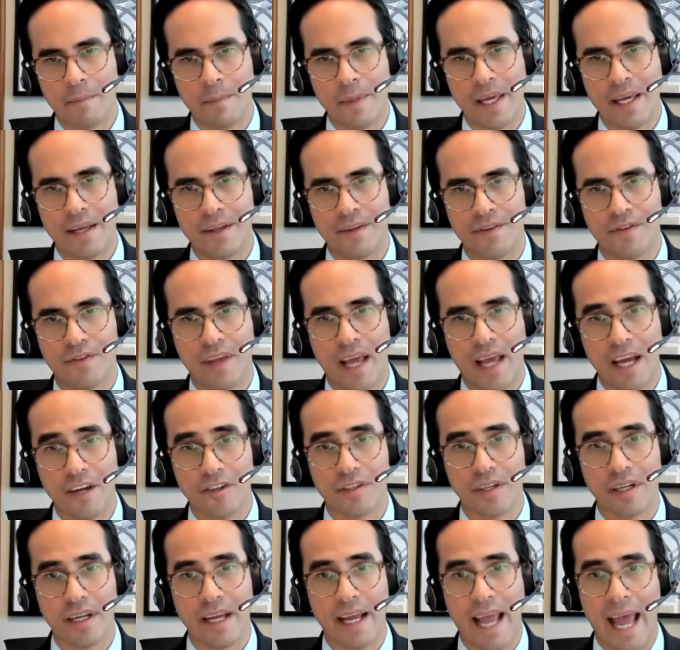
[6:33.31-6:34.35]
is
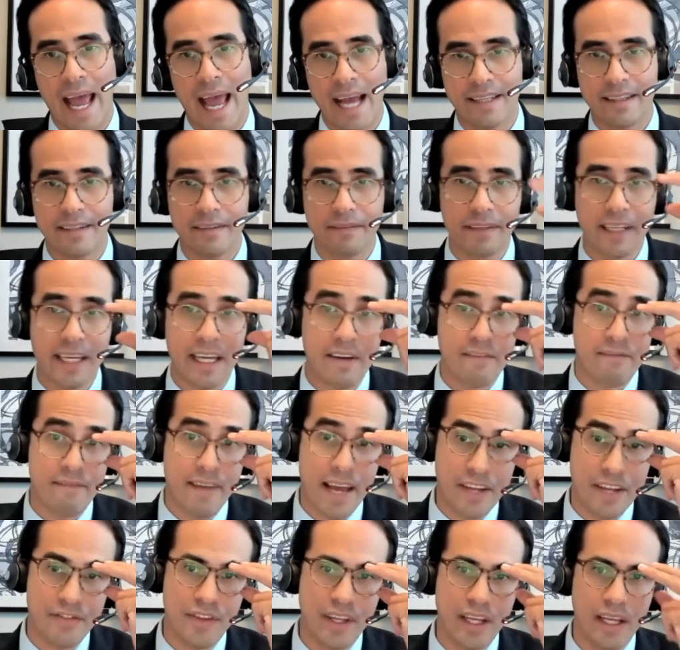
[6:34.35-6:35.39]
actually actively
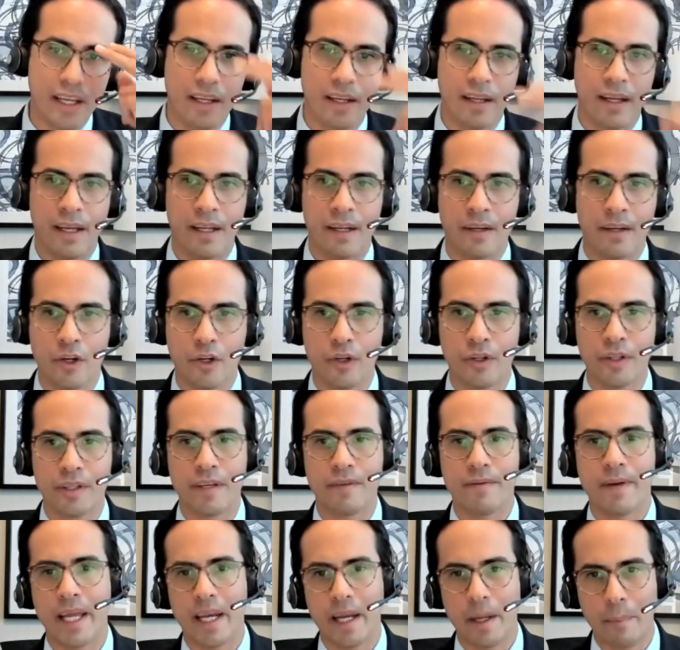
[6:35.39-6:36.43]
investing and
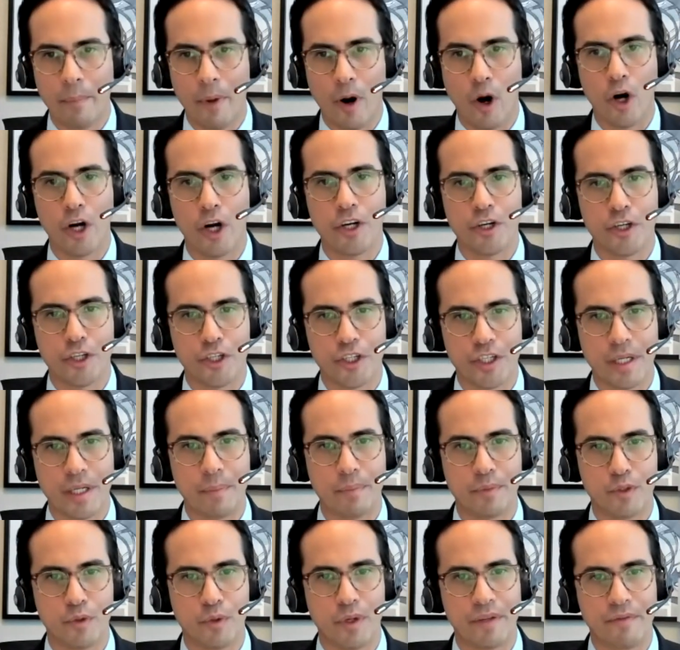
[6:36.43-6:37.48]
cultivating partnership
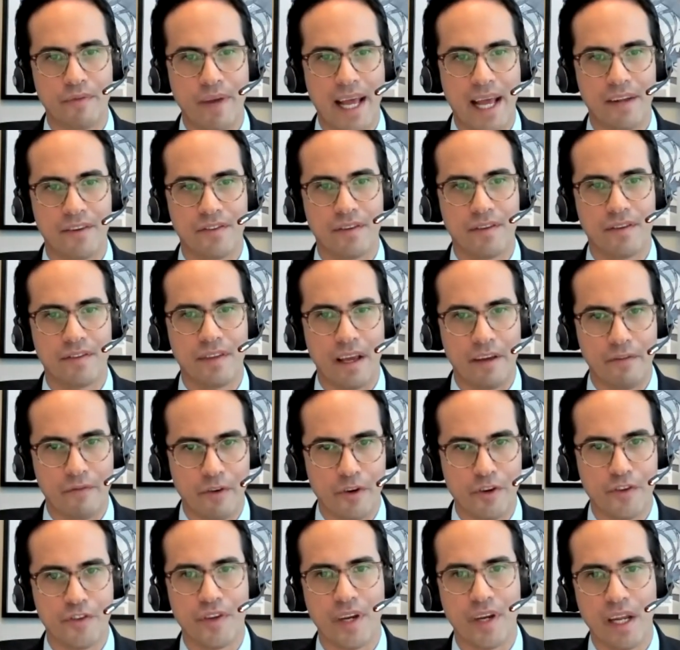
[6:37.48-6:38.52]
to advance this
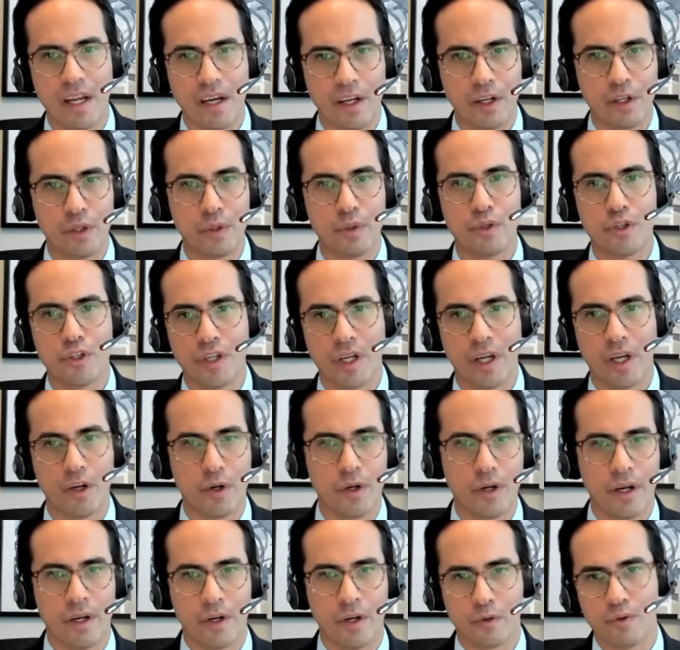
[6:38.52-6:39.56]
diversity and inclusion
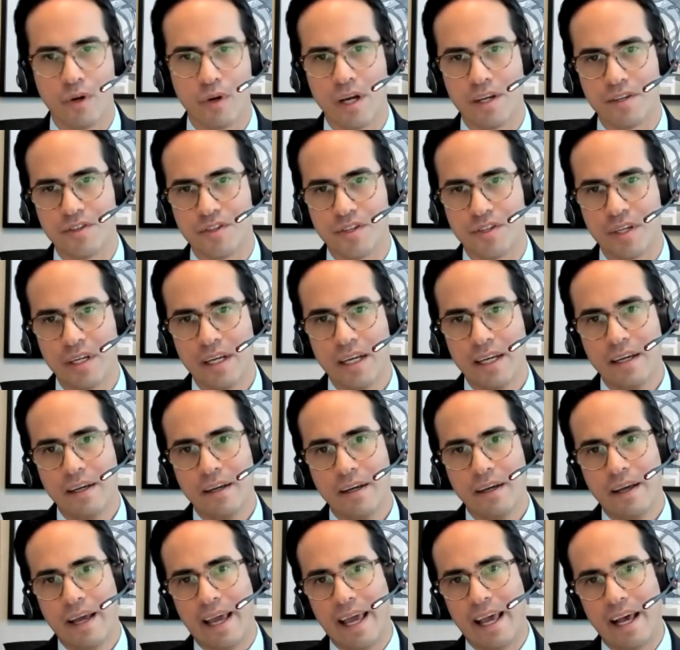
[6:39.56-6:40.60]
across
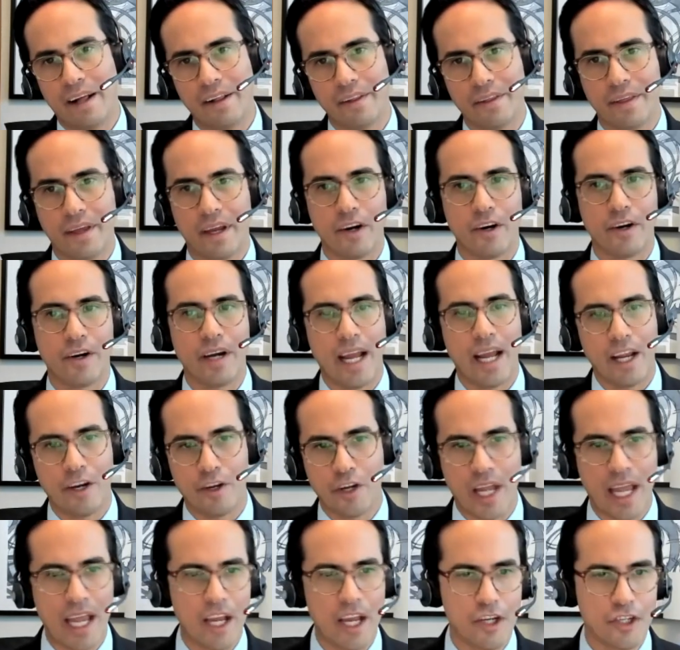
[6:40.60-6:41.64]
healthcare,
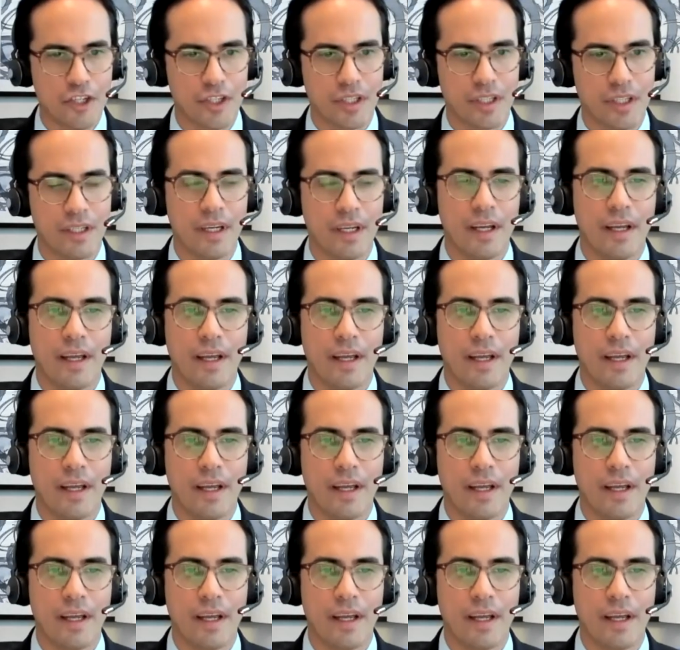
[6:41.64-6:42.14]
education,